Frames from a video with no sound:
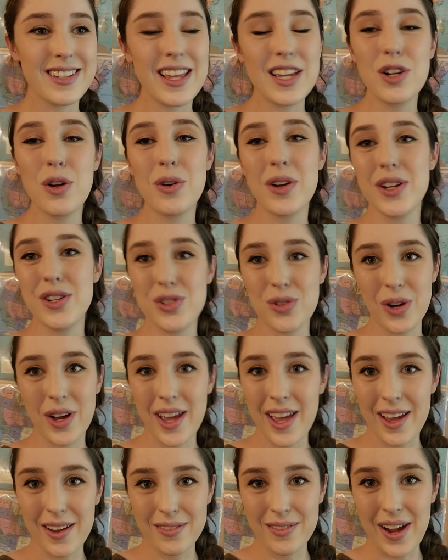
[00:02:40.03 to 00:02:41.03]
don't enjoy
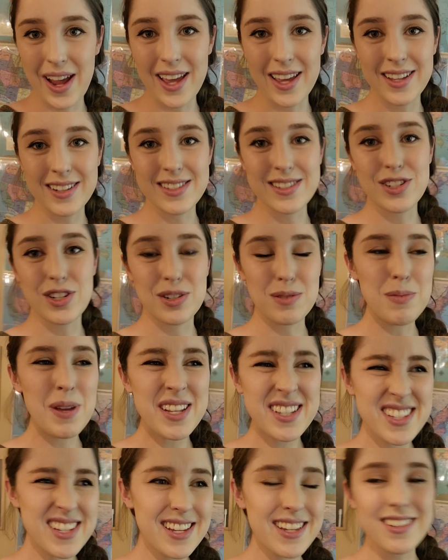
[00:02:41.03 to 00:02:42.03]
it, right? It's just
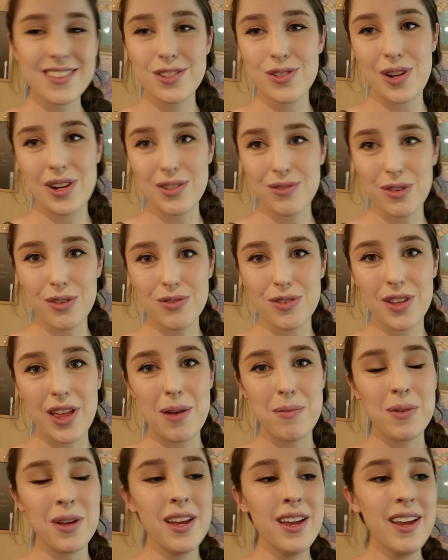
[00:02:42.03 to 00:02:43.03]
messy and stressful for them,